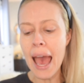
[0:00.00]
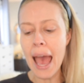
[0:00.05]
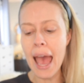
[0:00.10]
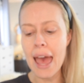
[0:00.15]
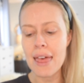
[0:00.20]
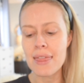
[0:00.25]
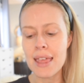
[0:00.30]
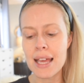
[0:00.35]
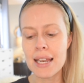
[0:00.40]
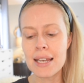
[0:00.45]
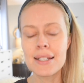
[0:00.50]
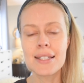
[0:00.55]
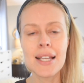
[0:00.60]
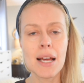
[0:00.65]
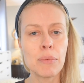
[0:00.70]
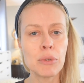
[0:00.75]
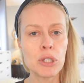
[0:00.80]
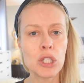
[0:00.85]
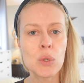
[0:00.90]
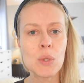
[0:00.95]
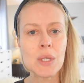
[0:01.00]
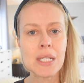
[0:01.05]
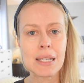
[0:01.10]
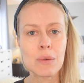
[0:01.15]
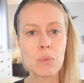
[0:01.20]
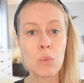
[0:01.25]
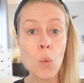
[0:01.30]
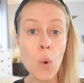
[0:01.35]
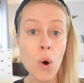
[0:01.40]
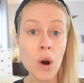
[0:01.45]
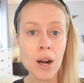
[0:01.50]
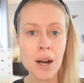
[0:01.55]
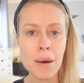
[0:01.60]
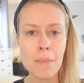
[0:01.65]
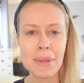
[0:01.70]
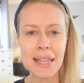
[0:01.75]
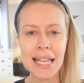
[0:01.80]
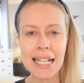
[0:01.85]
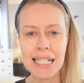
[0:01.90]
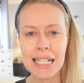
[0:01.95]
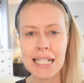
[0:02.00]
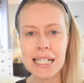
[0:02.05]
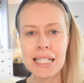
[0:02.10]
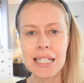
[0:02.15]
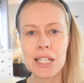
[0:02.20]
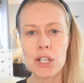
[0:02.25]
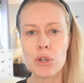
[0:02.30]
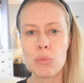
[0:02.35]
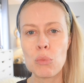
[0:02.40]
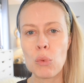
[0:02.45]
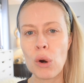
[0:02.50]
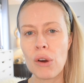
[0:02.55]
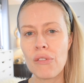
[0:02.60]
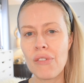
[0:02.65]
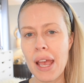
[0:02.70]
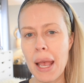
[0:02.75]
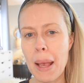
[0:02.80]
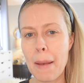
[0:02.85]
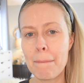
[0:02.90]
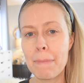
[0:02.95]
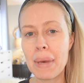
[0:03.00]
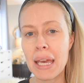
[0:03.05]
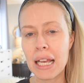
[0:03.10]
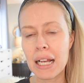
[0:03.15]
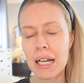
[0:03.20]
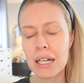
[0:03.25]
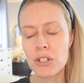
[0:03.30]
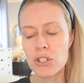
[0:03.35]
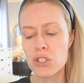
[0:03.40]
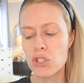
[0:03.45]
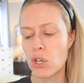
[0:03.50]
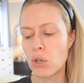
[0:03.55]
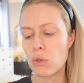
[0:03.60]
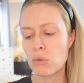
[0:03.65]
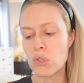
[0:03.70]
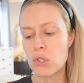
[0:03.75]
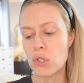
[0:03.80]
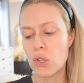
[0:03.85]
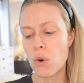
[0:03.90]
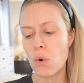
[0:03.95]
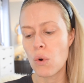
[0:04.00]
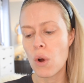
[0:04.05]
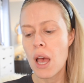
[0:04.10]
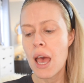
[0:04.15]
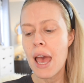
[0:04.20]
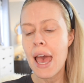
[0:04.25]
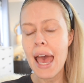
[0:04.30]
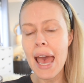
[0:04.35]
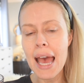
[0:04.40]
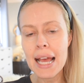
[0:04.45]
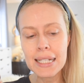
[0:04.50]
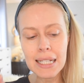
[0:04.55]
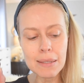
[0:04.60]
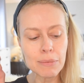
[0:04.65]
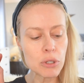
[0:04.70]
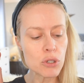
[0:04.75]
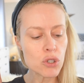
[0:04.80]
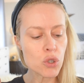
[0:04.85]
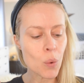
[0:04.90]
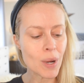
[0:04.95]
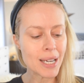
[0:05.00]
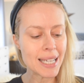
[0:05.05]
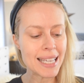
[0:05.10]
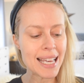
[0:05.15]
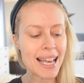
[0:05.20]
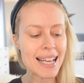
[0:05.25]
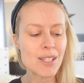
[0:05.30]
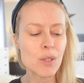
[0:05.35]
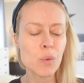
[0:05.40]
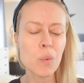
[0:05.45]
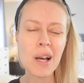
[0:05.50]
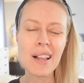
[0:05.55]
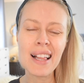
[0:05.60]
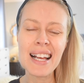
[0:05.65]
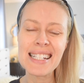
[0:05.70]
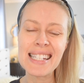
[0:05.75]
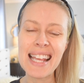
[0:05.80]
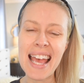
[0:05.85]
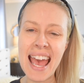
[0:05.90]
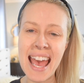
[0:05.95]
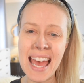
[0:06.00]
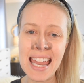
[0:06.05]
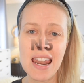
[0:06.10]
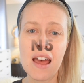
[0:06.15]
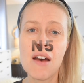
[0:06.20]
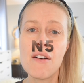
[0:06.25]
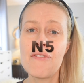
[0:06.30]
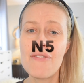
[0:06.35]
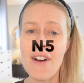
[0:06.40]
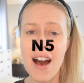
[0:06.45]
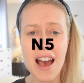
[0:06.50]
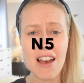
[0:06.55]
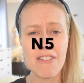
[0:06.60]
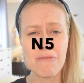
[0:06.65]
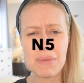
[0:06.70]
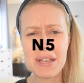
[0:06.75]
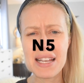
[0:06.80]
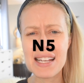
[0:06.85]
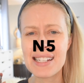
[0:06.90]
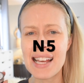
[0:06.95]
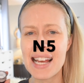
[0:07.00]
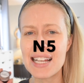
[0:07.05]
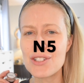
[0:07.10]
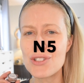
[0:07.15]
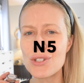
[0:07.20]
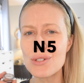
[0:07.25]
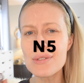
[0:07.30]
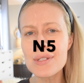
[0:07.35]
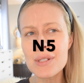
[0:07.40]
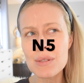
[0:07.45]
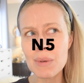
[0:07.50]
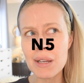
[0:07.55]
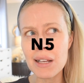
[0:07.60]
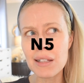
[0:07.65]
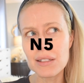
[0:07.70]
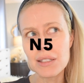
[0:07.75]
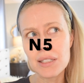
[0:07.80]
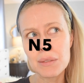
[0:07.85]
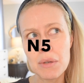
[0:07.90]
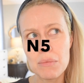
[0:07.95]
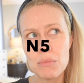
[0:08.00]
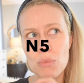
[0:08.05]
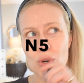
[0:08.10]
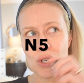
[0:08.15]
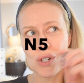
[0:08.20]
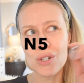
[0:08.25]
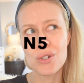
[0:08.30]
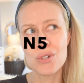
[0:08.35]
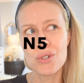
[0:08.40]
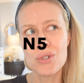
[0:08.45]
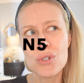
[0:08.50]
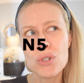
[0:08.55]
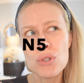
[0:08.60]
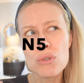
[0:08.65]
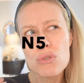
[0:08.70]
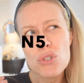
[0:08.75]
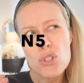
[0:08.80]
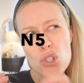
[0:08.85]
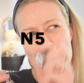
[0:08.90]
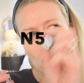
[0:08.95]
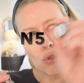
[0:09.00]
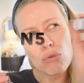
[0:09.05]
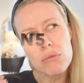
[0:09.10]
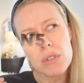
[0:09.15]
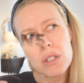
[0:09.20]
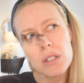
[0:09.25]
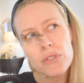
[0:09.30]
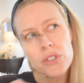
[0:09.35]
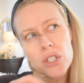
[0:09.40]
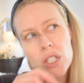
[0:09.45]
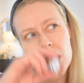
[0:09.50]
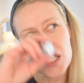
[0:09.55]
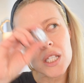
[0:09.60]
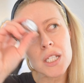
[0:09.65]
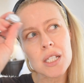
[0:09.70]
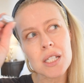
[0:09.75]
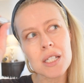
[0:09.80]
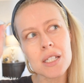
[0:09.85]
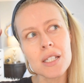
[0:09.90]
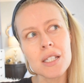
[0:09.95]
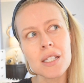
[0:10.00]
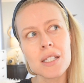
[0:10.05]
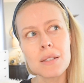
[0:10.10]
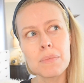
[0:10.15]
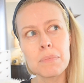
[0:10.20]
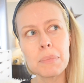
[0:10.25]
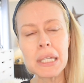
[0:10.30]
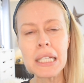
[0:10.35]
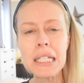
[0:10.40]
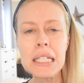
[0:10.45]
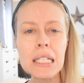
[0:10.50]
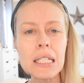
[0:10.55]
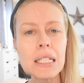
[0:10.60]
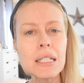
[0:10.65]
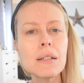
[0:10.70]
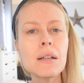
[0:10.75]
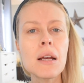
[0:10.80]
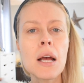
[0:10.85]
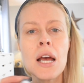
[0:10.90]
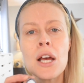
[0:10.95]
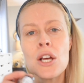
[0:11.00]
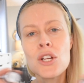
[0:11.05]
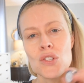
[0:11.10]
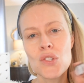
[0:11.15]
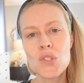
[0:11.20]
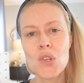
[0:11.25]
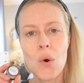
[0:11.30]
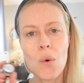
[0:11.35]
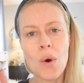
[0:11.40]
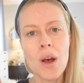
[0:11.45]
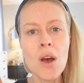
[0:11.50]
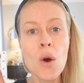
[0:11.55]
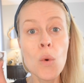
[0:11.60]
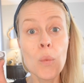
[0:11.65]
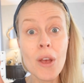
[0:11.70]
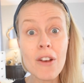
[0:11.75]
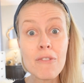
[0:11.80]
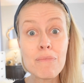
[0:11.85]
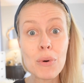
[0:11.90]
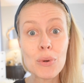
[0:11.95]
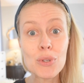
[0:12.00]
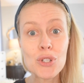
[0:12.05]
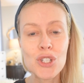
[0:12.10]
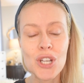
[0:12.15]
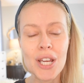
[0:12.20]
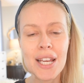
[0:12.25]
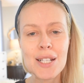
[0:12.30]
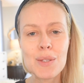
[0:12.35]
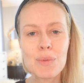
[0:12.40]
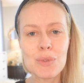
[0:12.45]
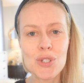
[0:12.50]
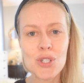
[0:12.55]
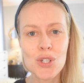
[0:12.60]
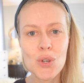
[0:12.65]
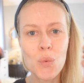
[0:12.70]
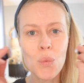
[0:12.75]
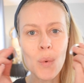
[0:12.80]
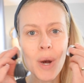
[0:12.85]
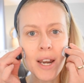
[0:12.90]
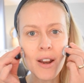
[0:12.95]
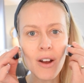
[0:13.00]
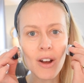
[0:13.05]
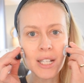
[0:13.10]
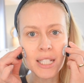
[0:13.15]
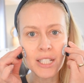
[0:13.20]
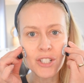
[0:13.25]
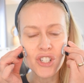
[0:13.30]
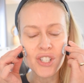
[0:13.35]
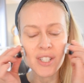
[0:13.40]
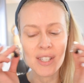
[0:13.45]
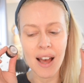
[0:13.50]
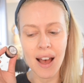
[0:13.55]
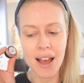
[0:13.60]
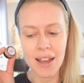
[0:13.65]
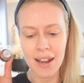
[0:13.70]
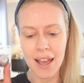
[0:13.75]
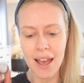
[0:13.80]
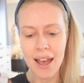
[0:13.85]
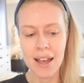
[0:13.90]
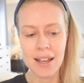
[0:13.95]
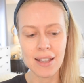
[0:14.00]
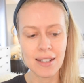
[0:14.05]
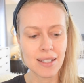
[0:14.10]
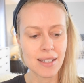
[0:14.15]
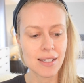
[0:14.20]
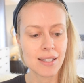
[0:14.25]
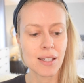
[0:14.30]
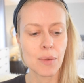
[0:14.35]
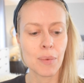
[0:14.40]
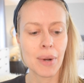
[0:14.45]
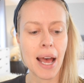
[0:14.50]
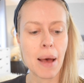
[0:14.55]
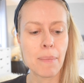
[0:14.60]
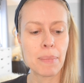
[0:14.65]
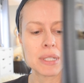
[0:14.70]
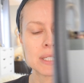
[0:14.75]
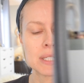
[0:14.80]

and then W is warm, but that's considered more of a pink undertone. So NW20 as well as N5, because I do swing a little bit more neutral versus pinky. So we have both shades. We'll do one on each side and see what happens.